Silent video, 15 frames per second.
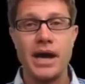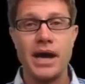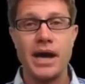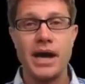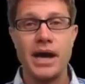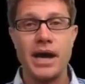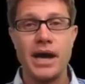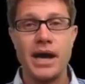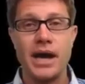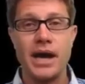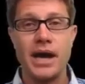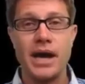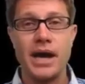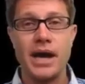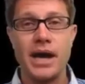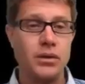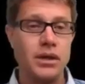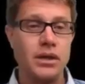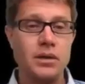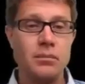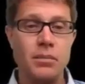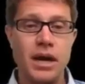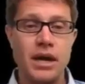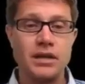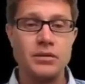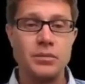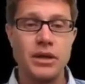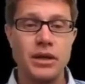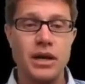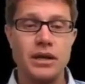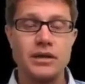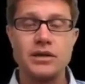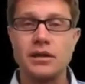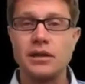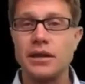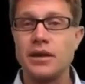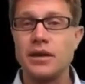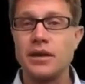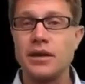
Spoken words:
again. And so in a mass spring oscillator.